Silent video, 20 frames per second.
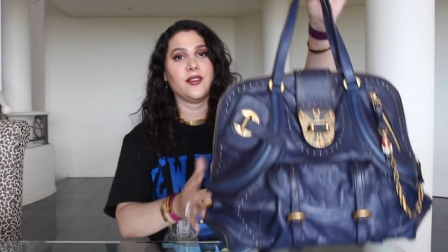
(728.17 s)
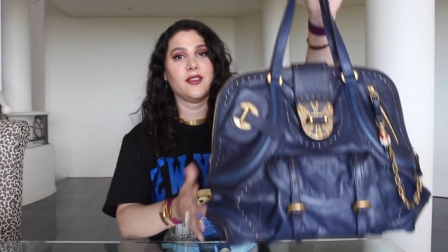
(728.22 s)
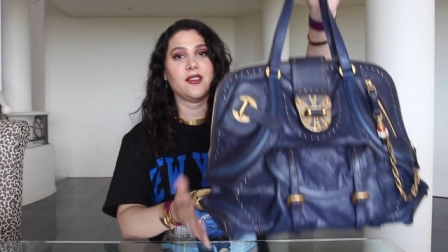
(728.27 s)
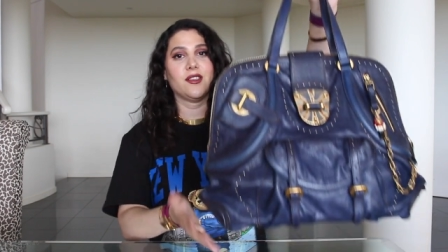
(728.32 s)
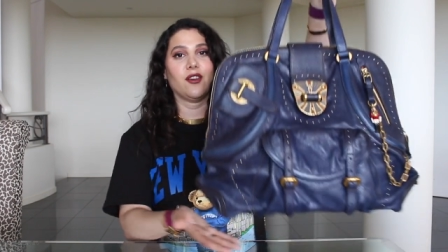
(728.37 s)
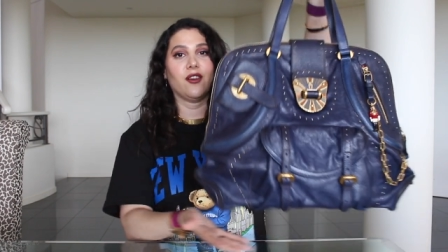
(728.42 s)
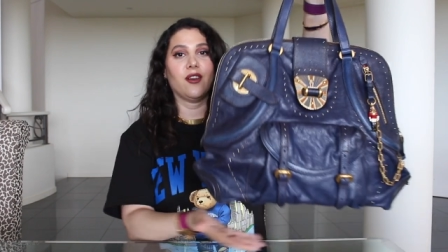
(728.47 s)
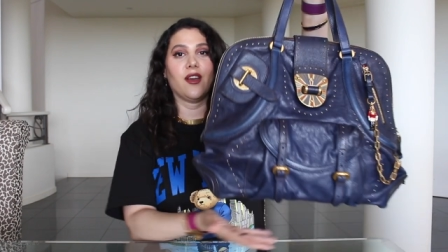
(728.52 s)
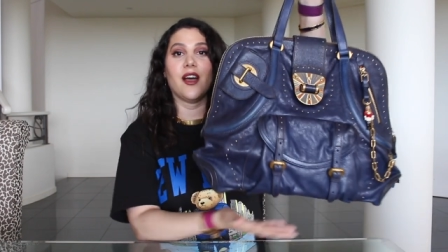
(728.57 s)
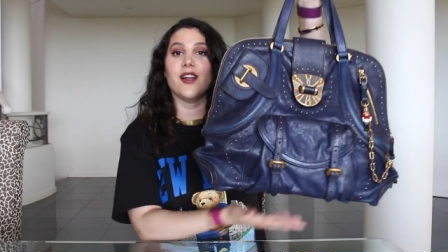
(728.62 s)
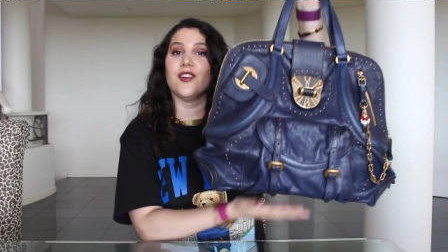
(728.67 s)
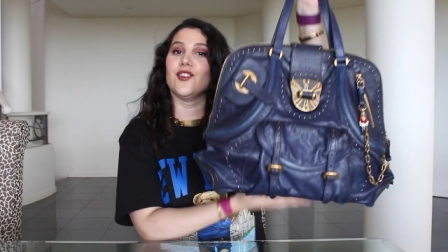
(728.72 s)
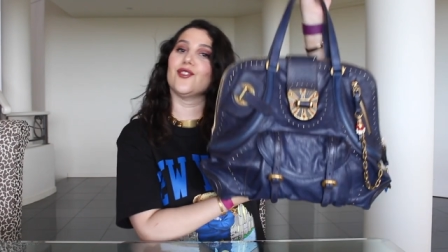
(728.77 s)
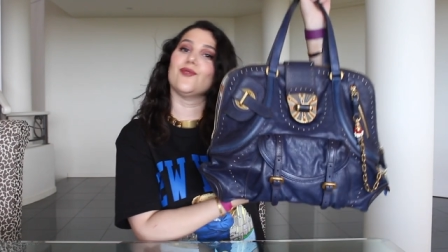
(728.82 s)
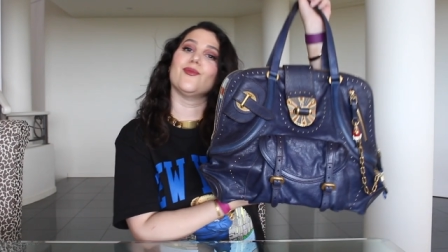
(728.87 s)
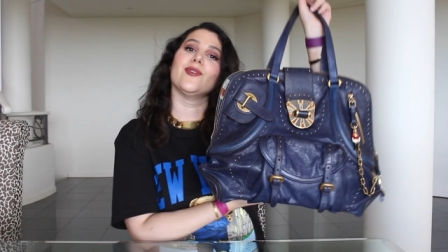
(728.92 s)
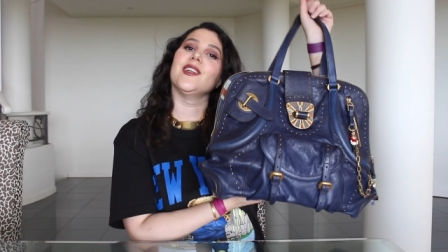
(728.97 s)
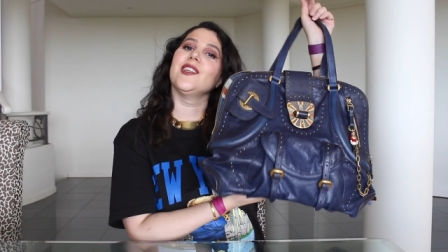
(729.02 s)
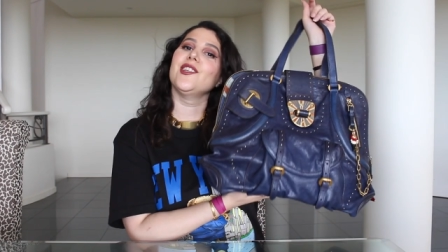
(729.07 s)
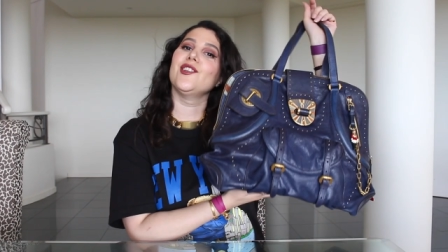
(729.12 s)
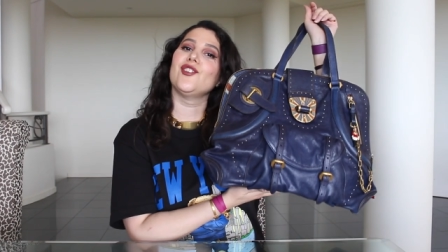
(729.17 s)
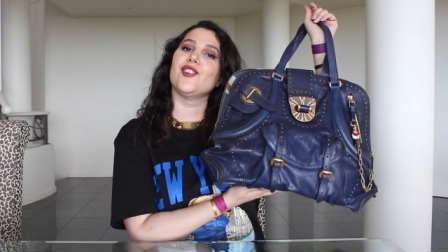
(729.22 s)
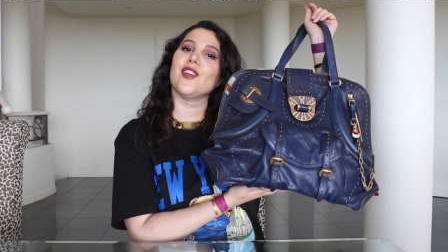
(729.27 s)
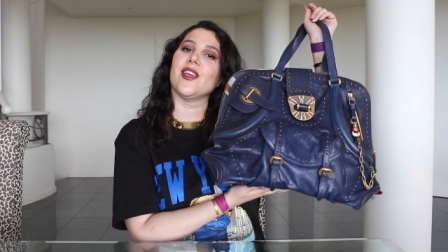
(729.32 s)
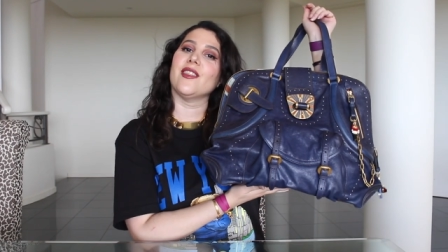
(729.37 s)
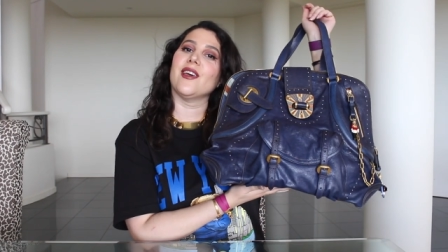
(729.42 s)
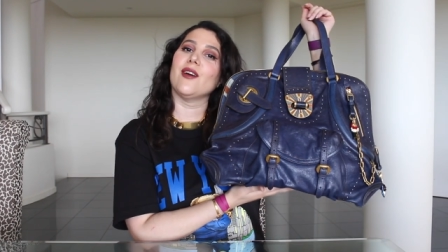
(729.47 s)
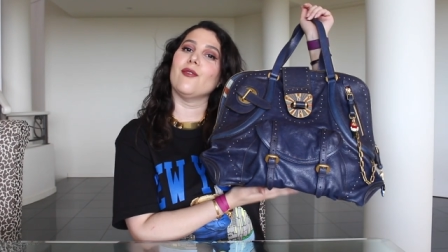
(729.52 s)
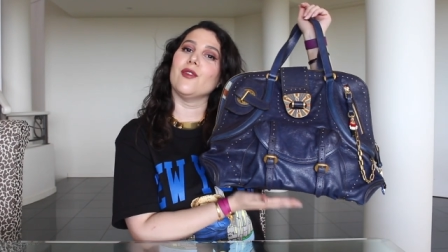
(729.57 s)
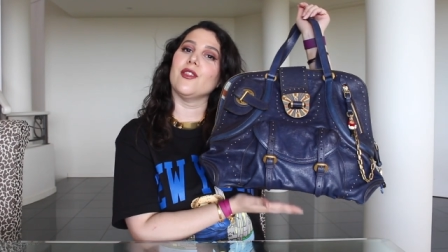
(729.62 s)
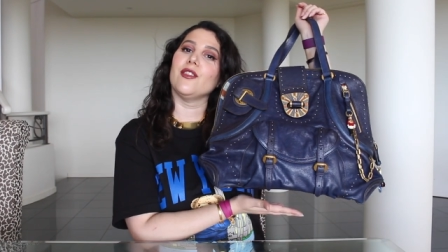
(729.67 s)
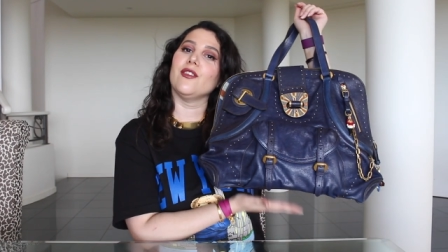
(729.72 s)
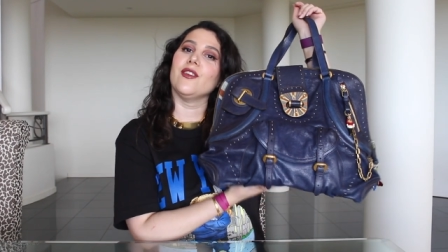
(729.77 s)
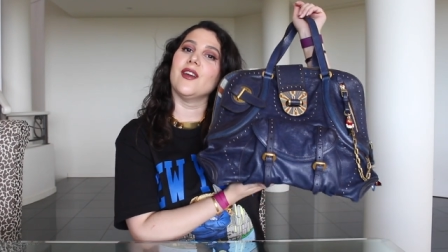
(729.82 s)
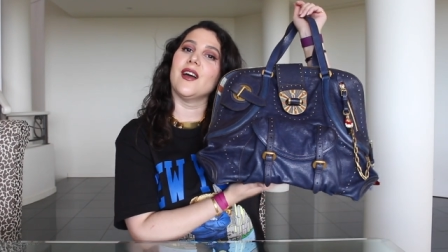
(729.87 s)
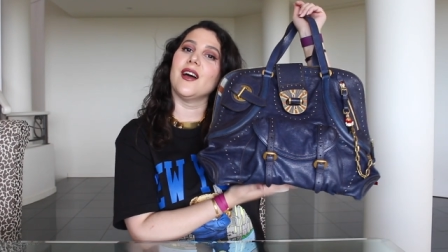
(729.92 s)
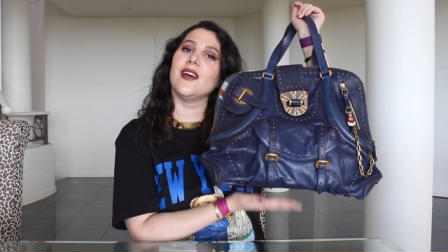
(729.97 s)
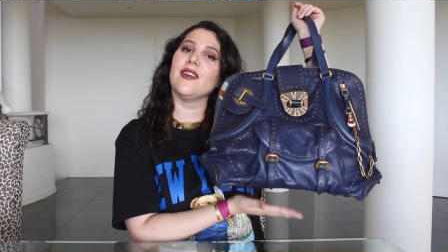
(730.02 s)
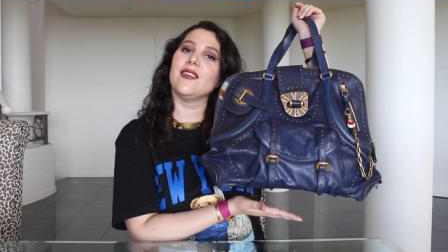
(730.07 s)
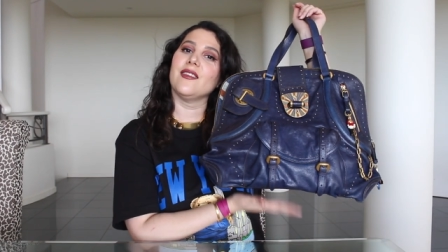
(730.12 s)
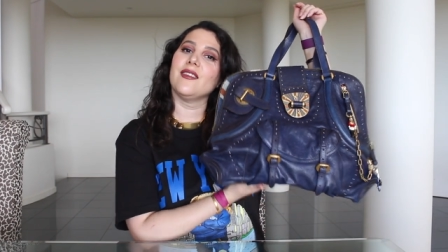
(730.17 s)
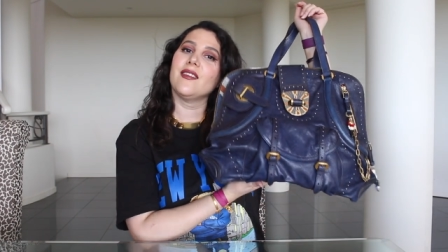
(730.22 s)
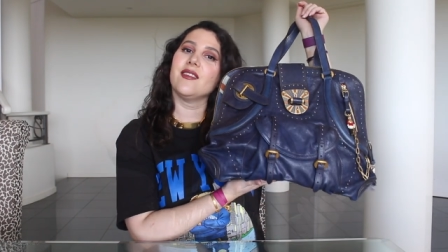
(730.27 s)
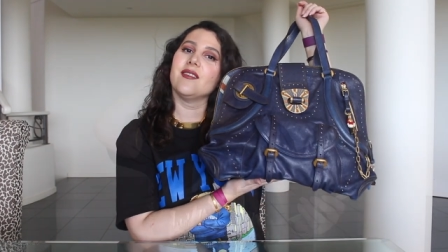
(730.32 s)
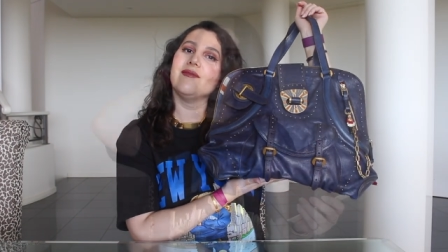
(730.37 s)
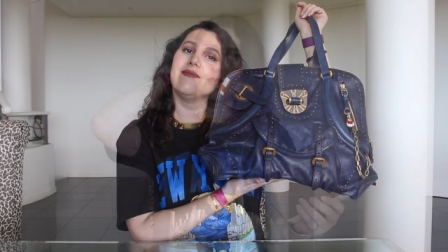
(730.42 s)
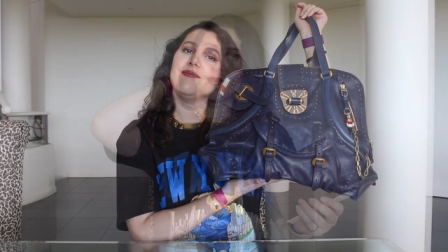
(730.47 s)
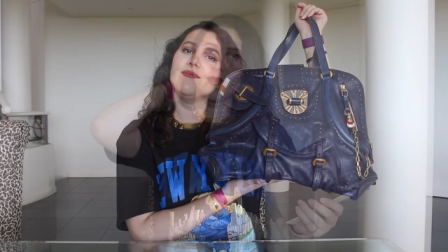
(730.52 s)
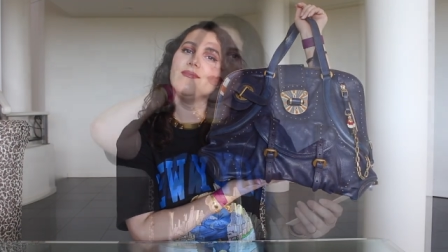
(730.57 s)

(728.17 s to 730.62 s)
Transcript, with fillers: So I just wanted to share that with you guys.